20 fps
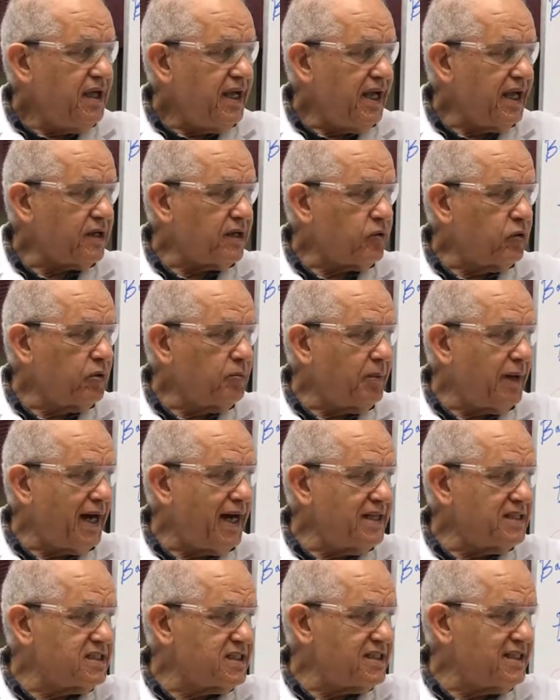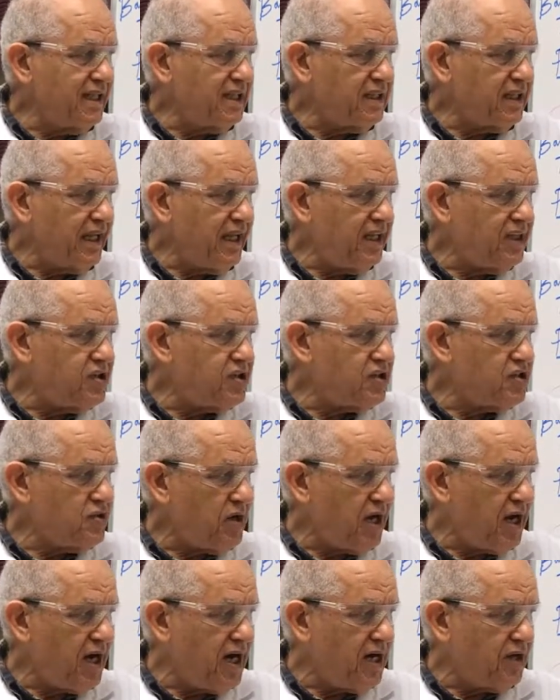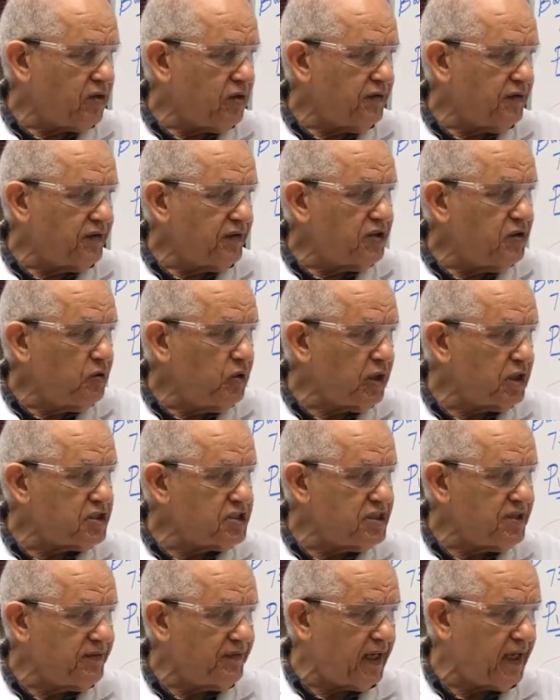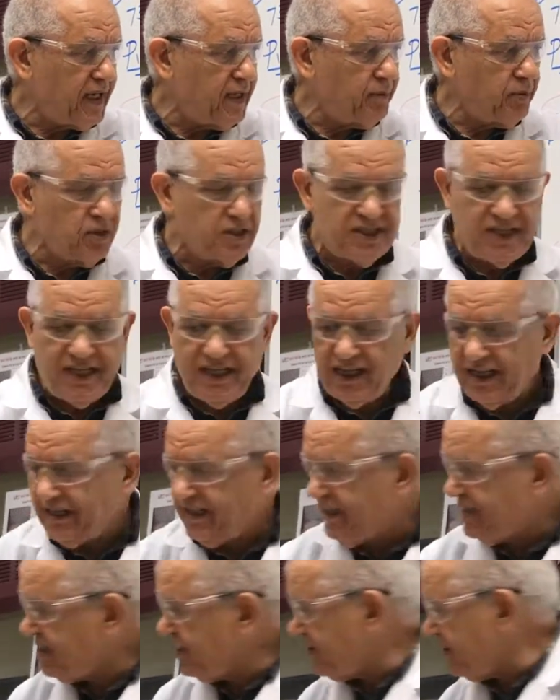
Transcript: Equal minus delta H R over T. What is the variables here? And this